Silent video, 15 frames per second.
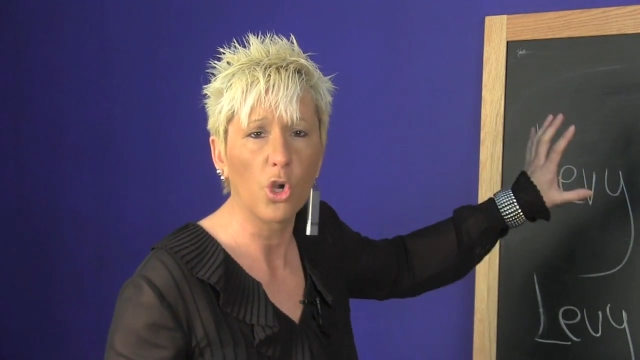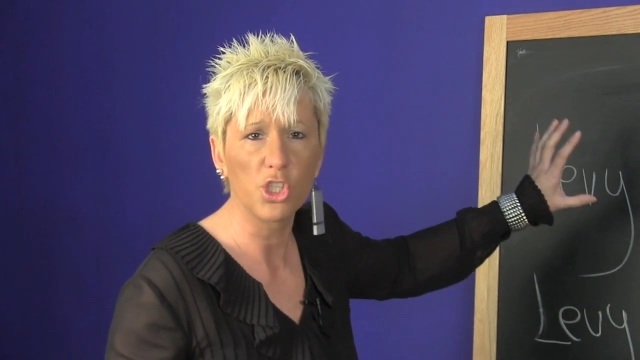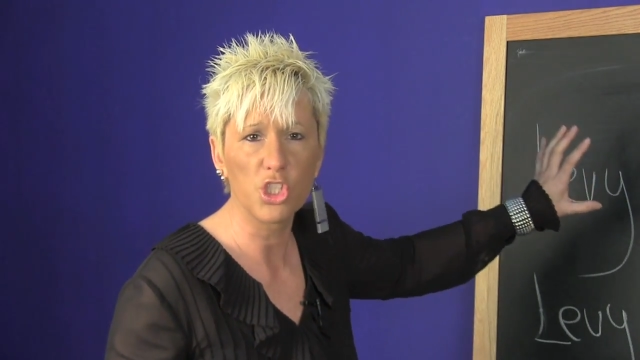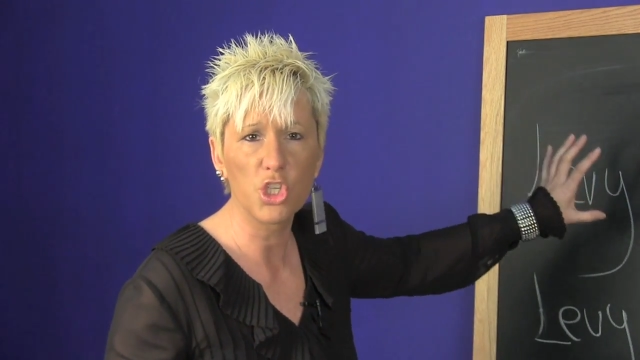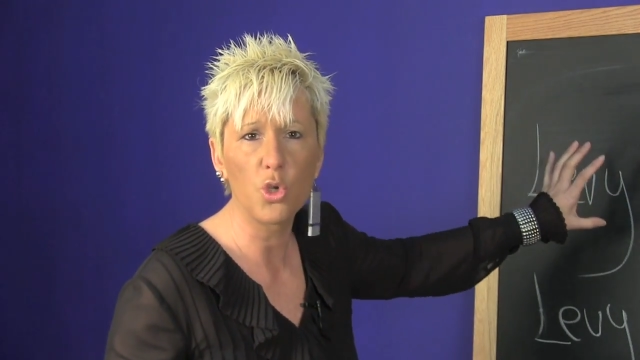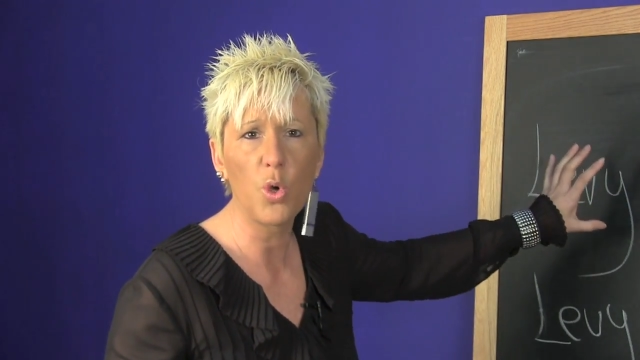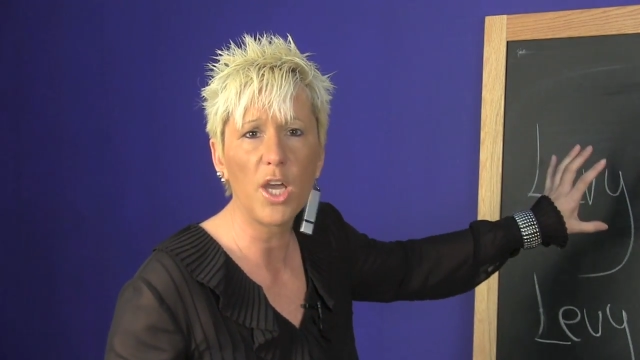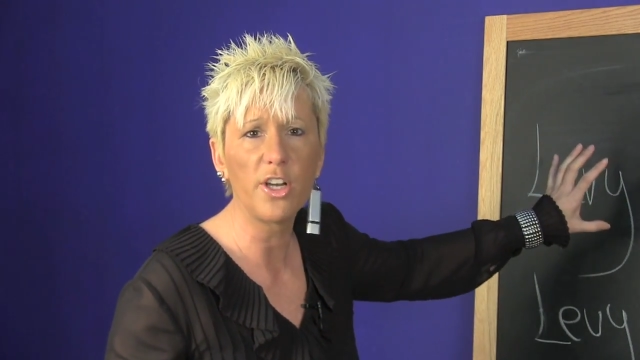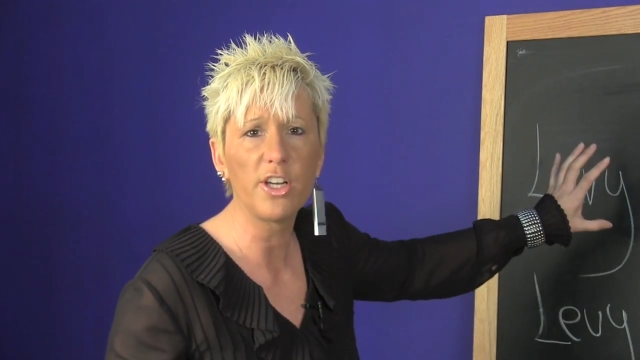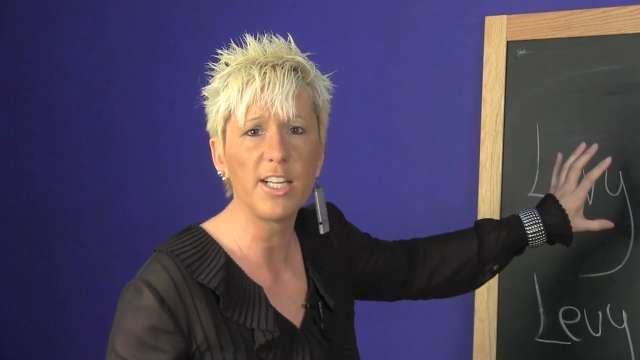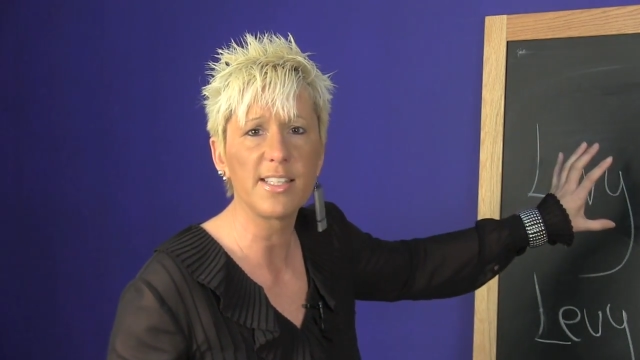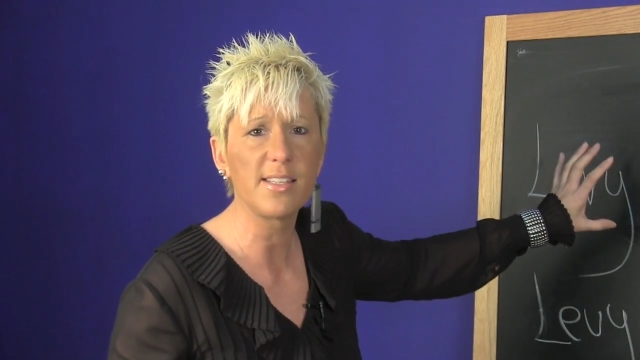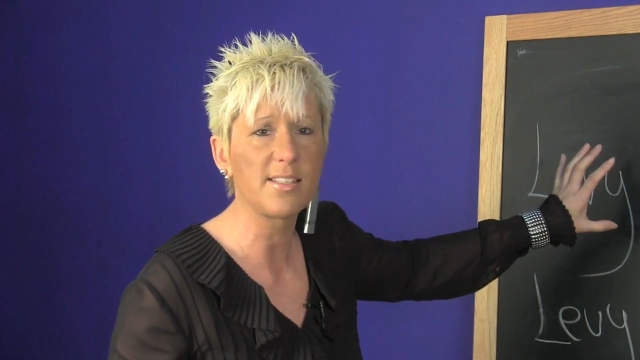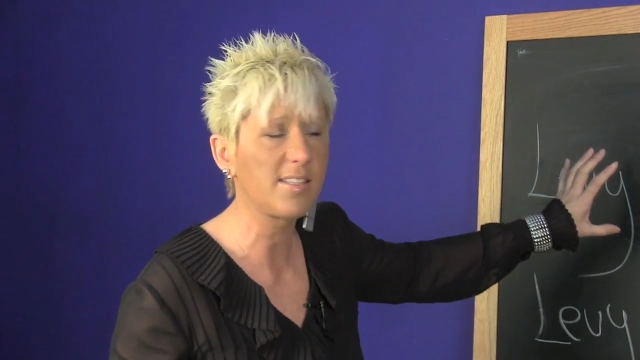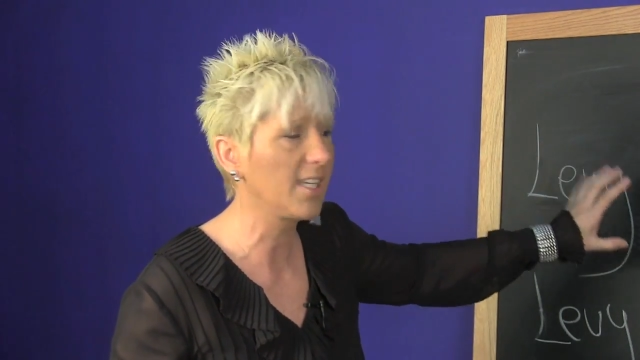or
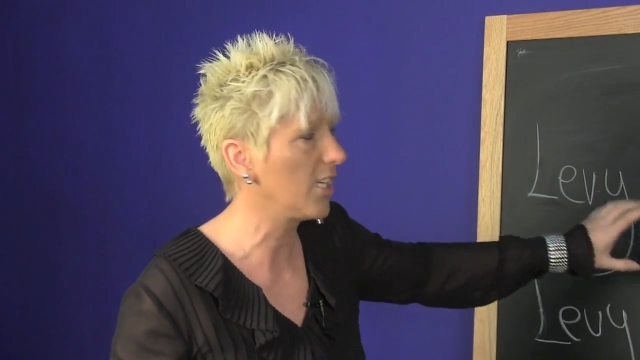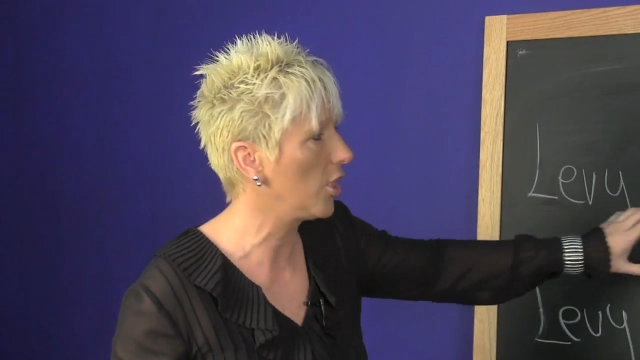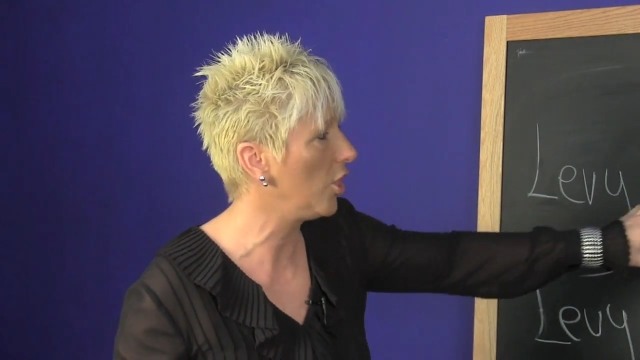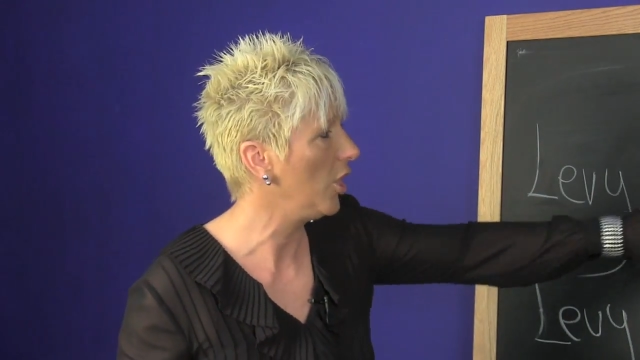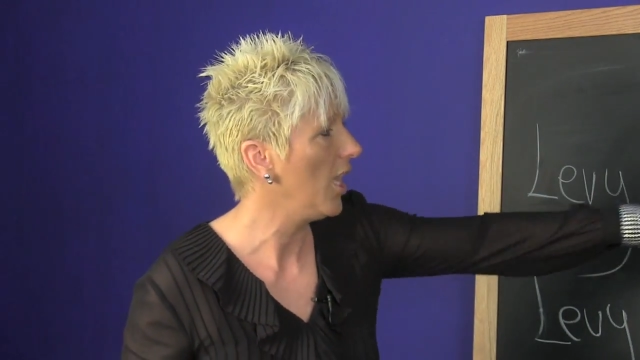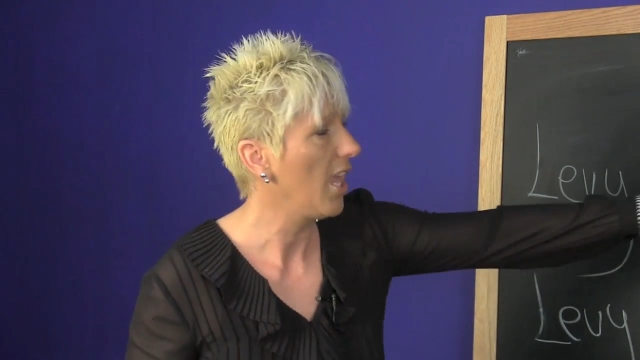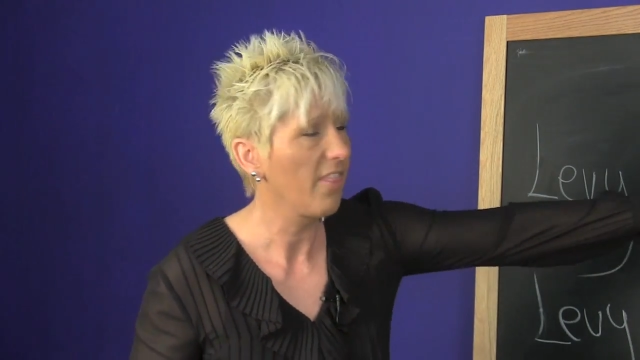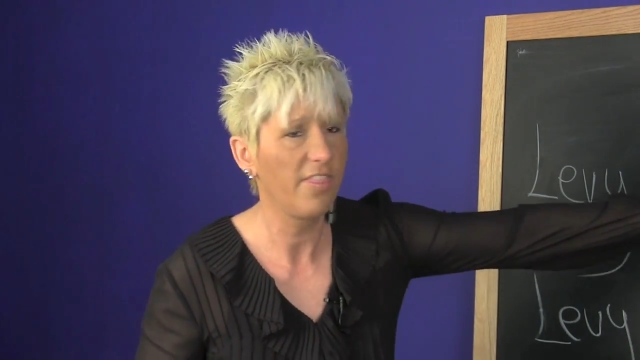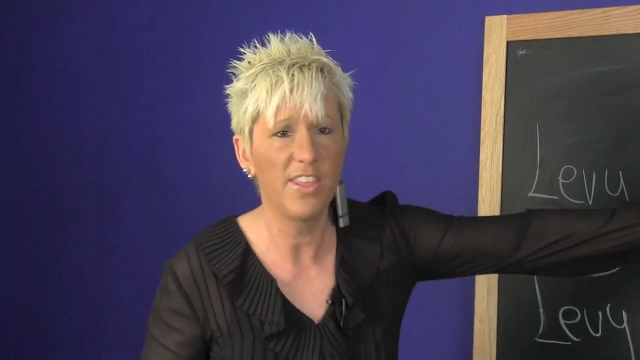$200,000 as a single,